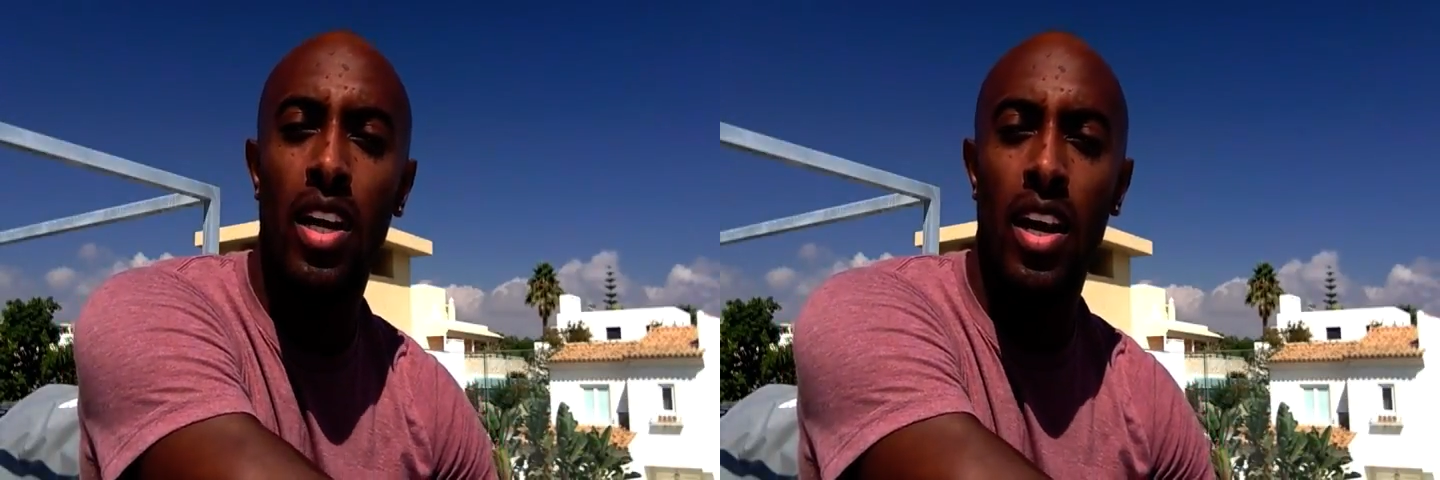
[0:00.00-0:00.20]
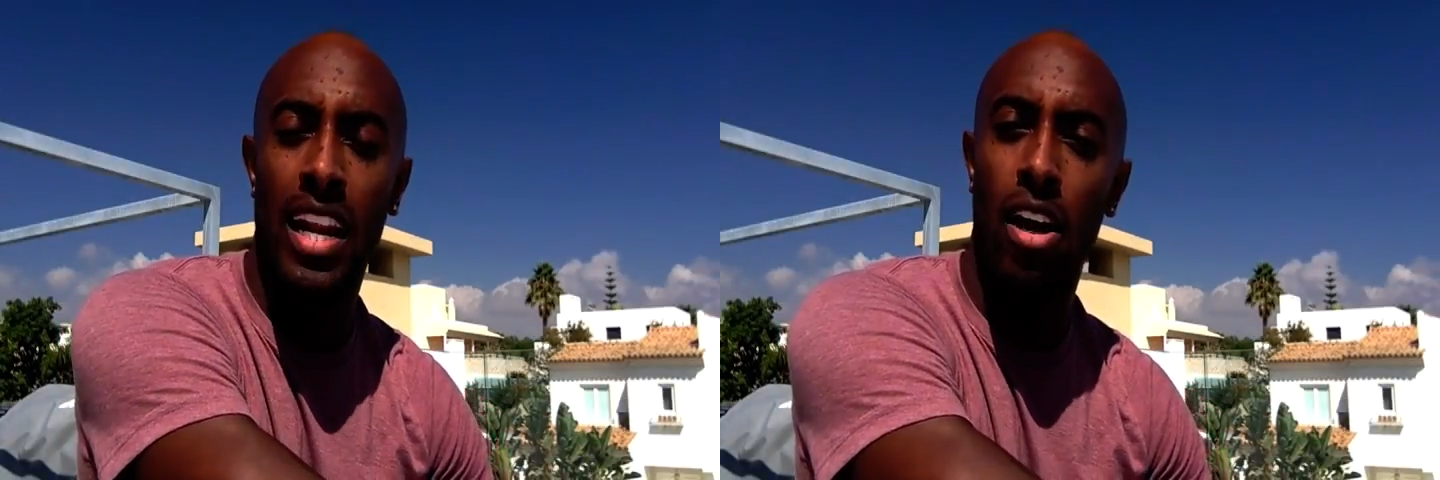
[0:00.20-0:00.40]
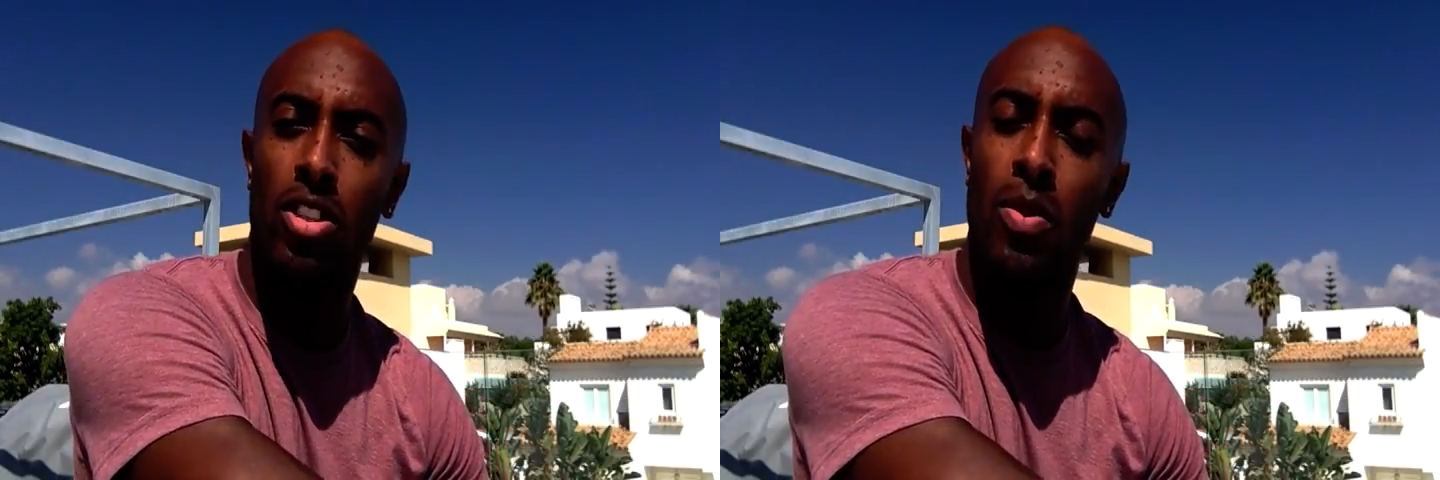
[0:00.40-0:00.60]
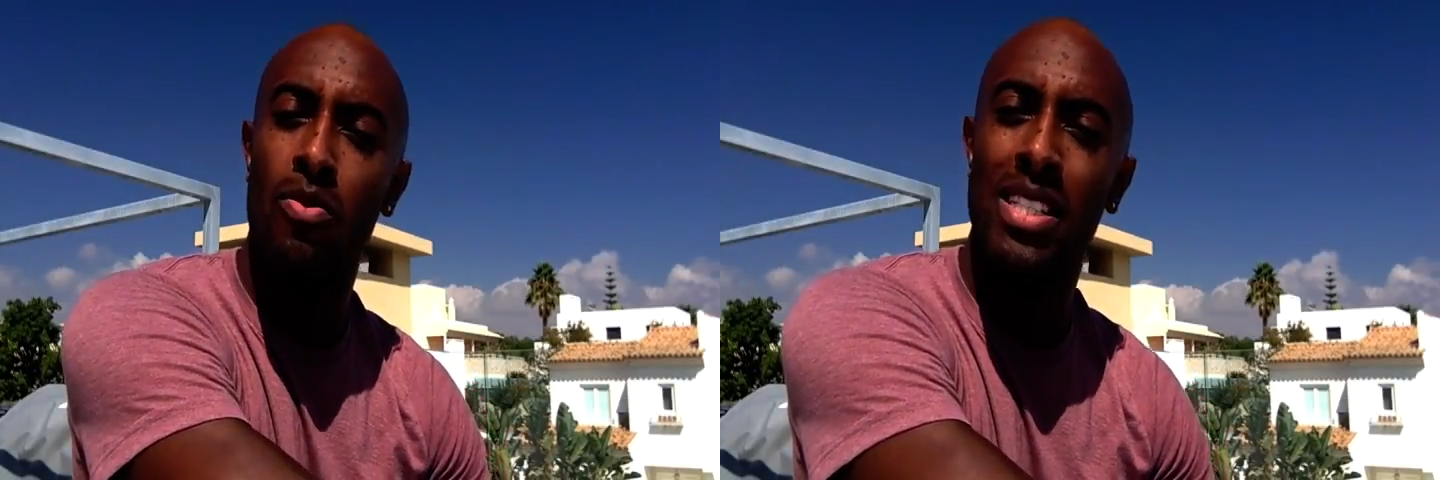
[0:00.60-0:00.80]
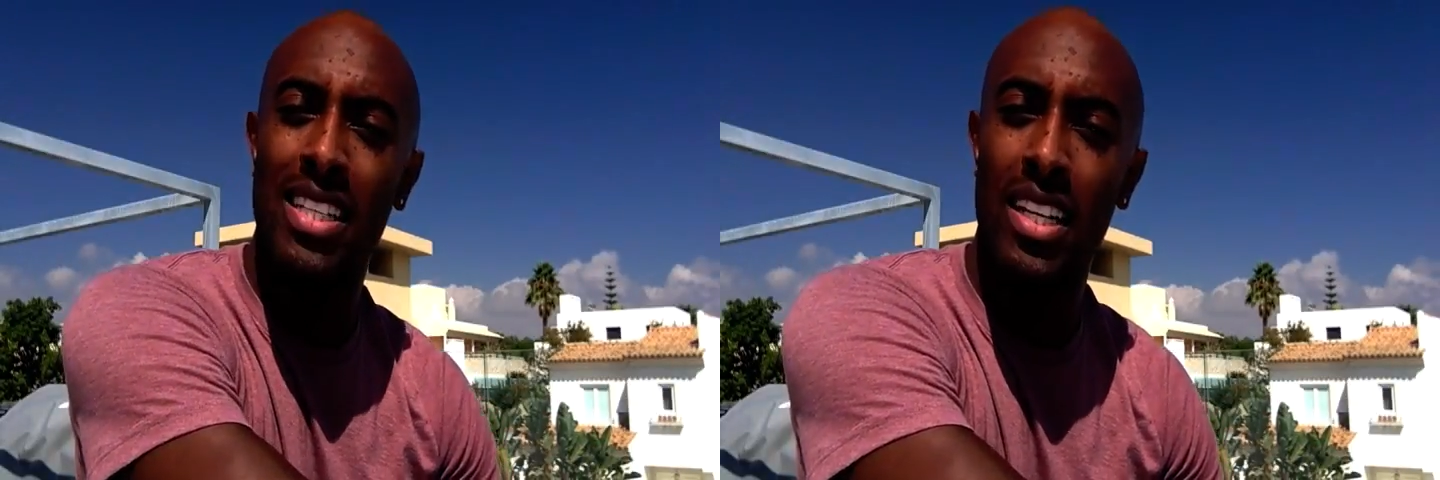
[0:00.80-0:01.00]
and how to be
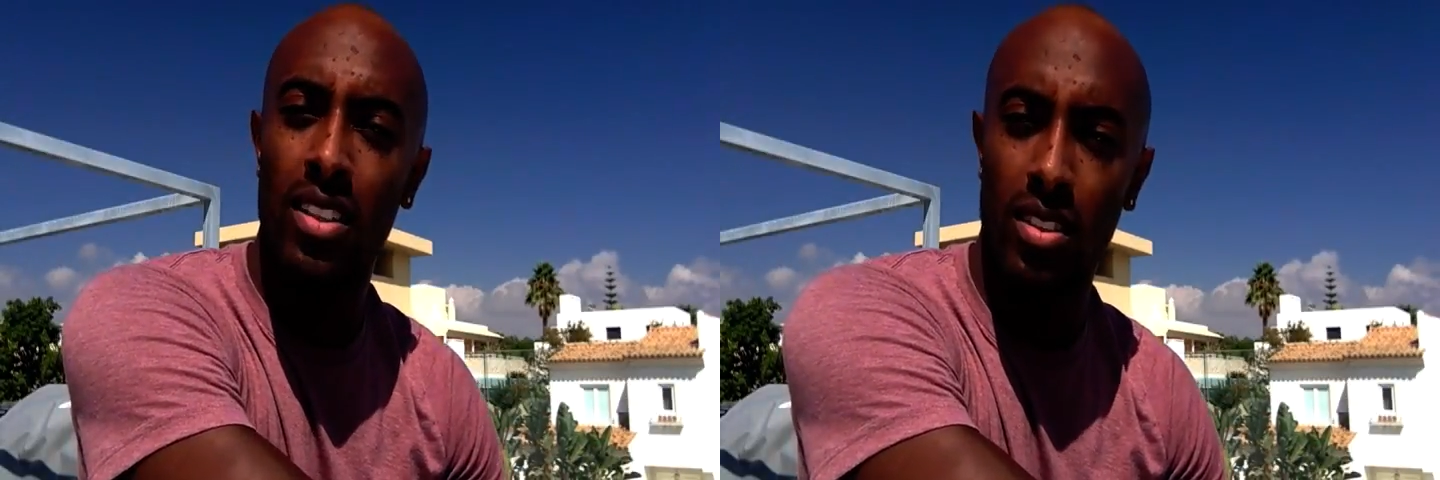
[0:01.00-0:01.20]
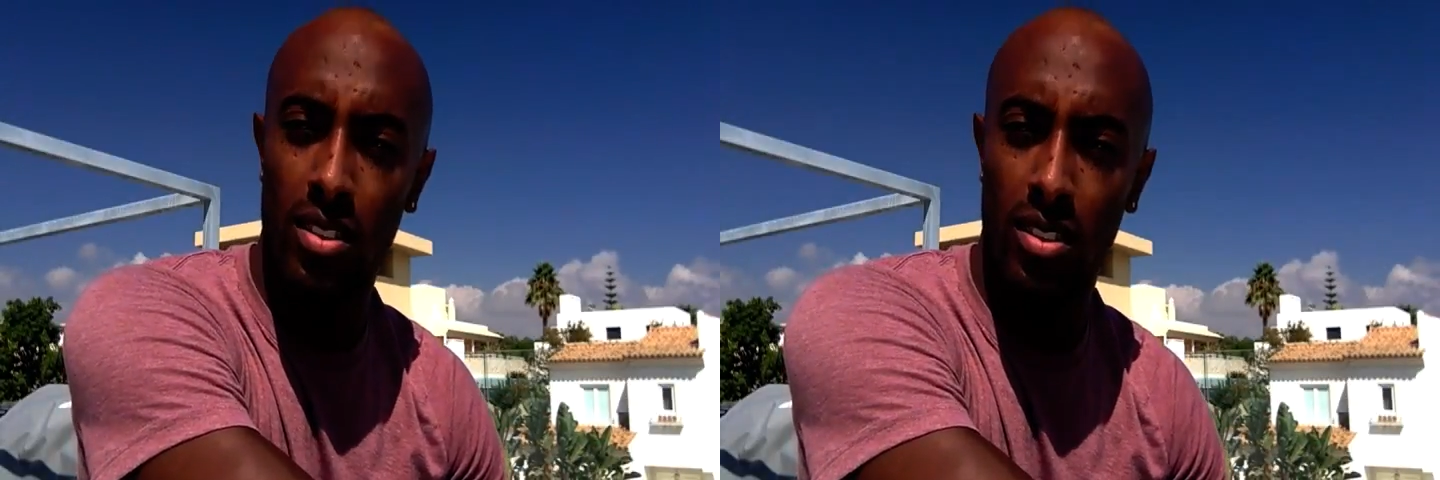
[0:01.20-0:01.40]
resilient.